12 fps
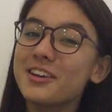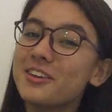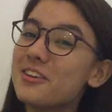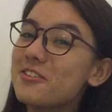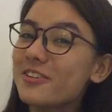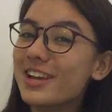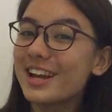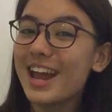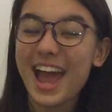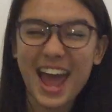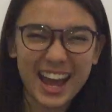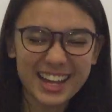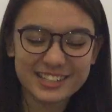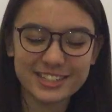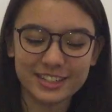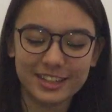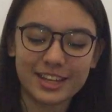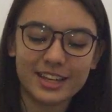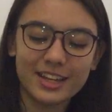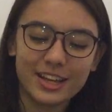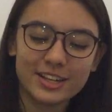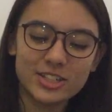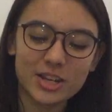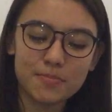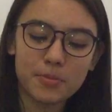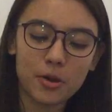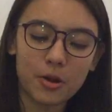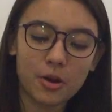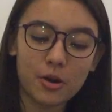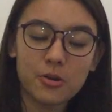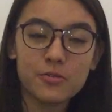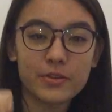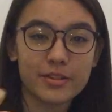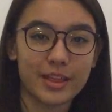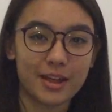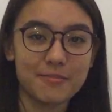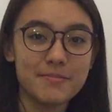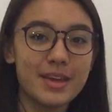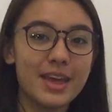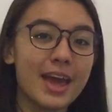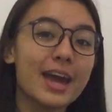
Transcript: you can actually jump over them,